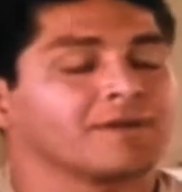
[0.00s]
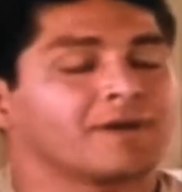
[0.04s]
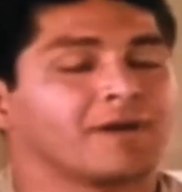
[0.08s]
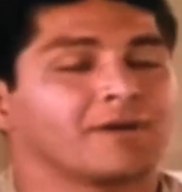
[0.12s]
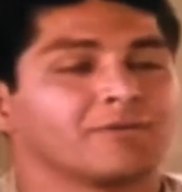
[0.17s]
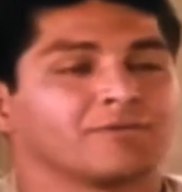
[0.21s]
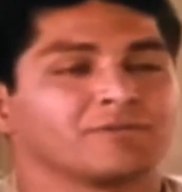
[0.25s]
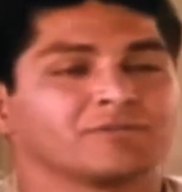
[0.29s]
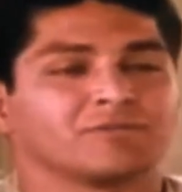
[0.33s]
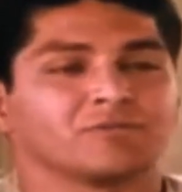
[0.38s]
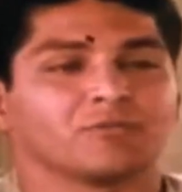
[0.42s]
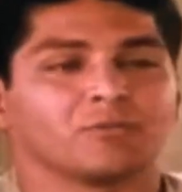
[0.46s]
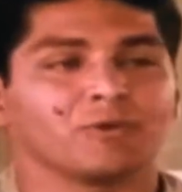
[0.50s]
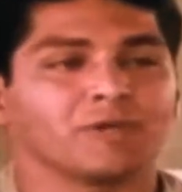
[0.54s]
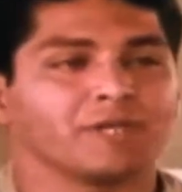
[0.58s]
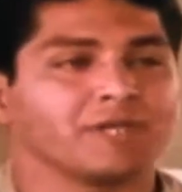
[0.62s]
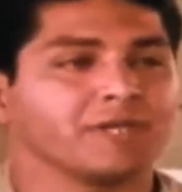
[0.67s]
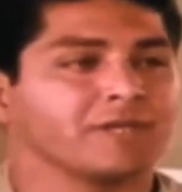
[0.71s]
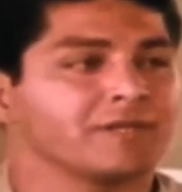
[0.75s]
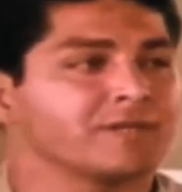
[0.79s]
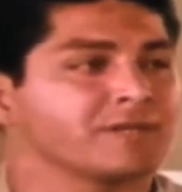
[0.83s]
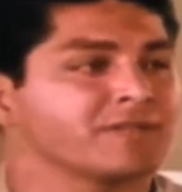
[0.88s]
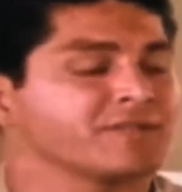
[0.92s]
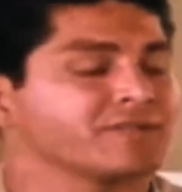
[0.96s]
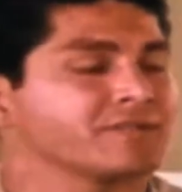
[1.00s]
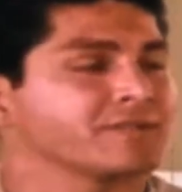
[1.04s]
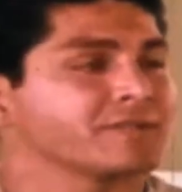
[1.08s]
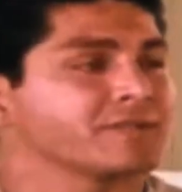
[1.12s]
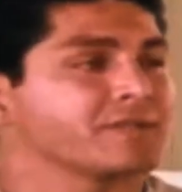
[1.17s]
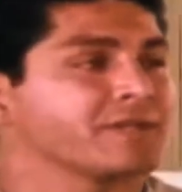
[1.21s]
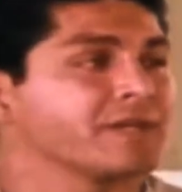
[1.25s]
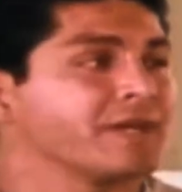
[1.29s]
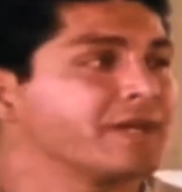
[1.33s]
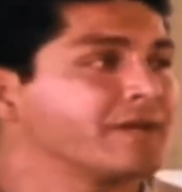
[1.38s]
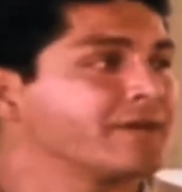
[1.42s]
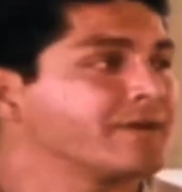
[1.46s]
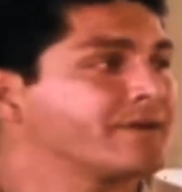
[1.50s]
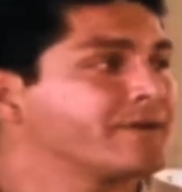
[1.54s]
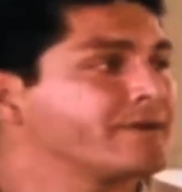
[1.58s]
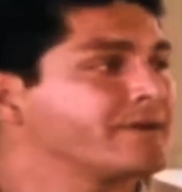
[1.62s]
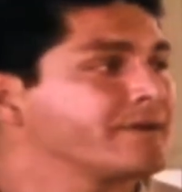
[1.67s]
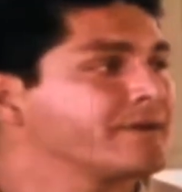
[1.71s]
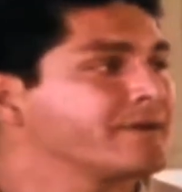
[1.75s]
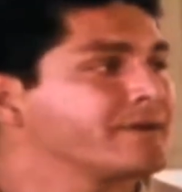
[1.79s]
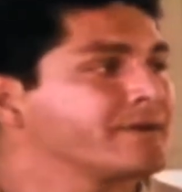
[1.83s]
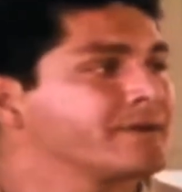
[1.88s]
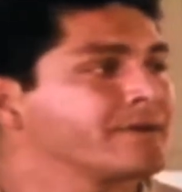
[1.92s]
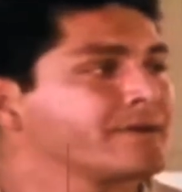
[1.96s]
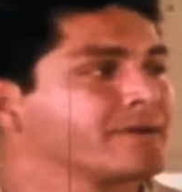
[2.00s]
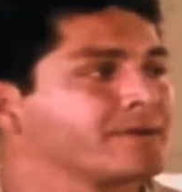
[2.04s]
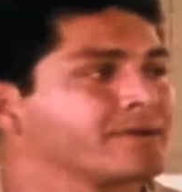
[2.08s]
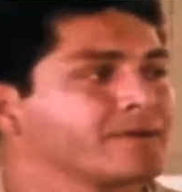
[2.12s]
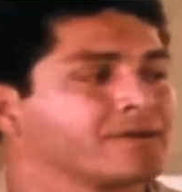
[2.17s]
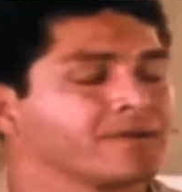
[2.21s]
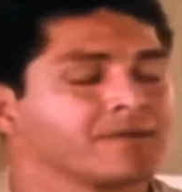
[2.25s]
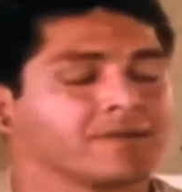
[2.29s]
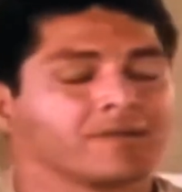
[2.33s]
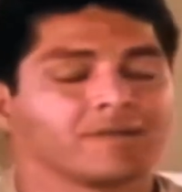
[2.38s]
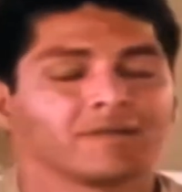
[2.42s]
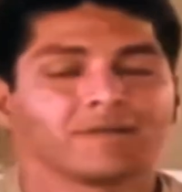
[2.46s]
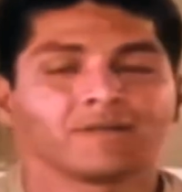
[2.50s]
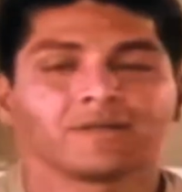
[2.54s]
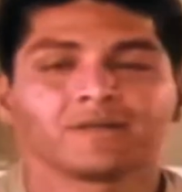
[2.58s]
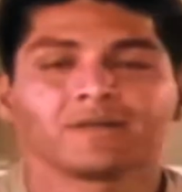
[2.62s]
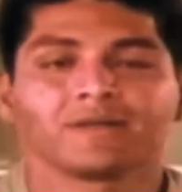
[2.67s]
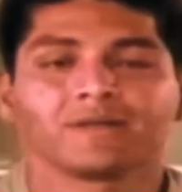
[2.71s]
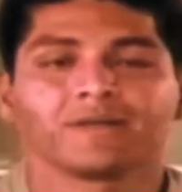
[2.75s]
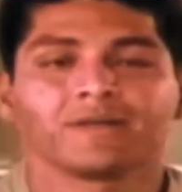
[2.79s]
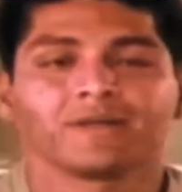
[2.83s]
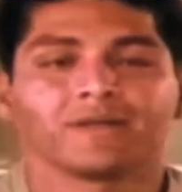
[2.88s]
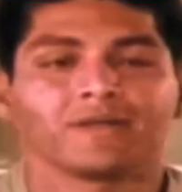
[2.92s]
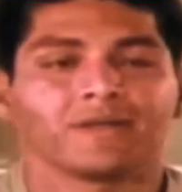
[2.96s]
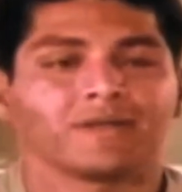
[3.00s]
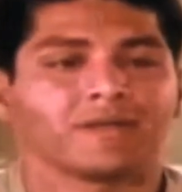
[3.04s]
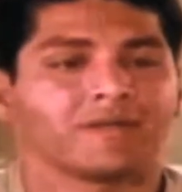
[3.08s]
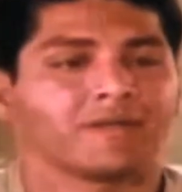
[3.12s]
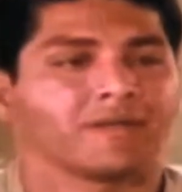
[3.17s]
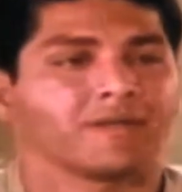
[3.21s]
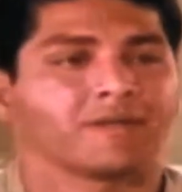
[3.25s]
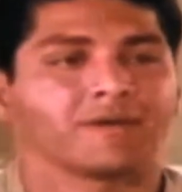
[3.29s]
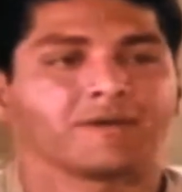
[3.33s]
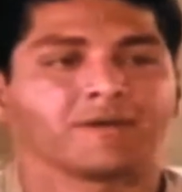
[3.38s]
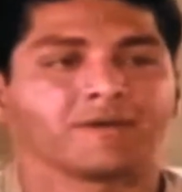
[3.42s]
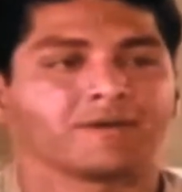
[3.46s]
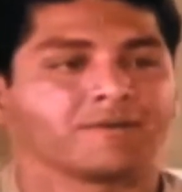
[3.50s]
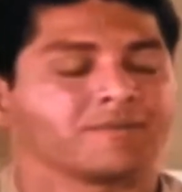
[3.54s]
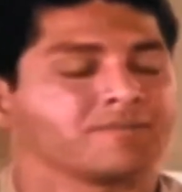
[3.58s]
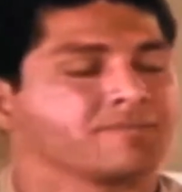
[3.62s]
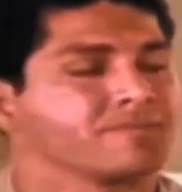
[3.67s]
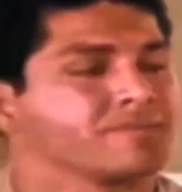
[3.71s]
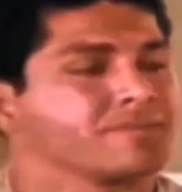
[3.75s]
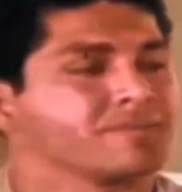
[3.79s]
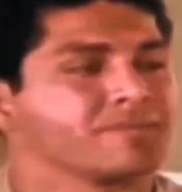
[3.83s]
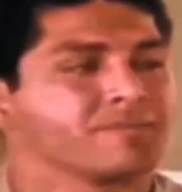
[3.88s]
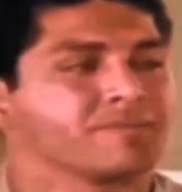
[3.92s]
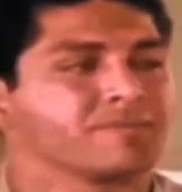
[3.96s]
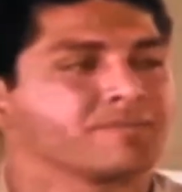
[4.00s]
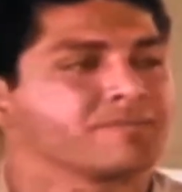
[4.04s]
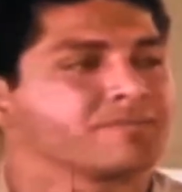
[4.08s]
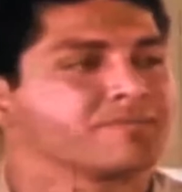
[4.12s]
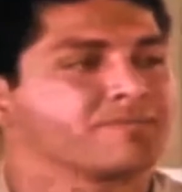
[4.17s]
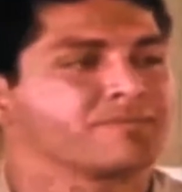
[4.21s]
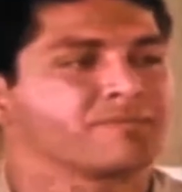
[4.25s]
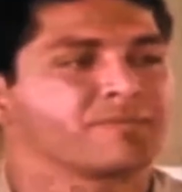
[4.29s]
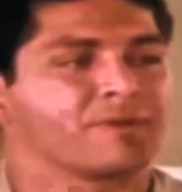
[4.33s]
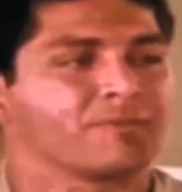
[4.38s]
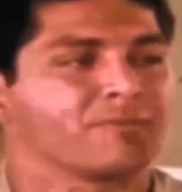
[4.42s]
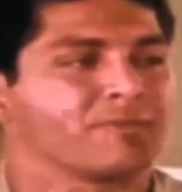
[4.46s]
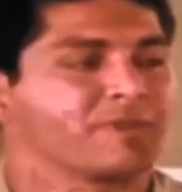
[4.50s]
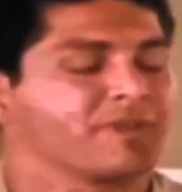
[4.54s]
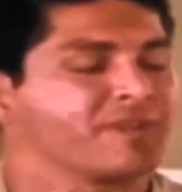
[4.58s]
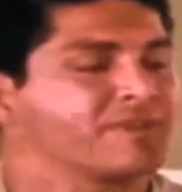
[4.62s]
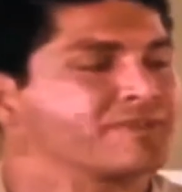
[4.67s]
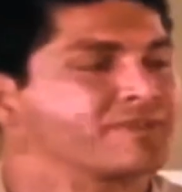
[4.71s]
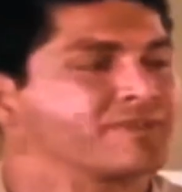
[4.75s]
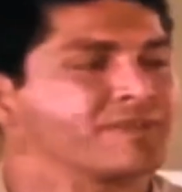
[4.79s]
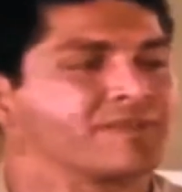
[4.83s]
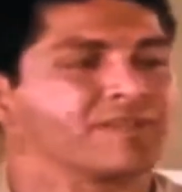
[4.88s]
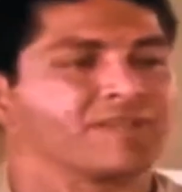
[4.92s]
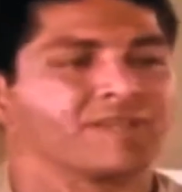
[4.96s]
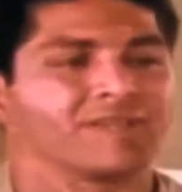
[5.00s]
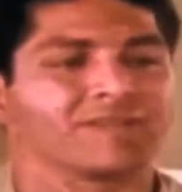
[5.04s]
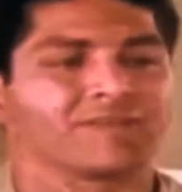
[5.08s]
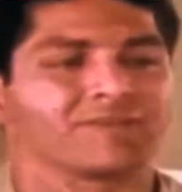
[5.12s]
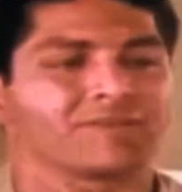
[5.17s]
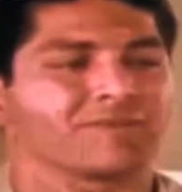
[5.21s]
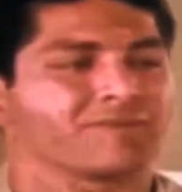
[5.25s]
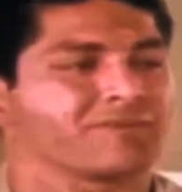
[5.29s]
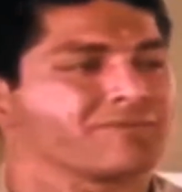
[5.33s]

I was weak, scared, and uh, from this it led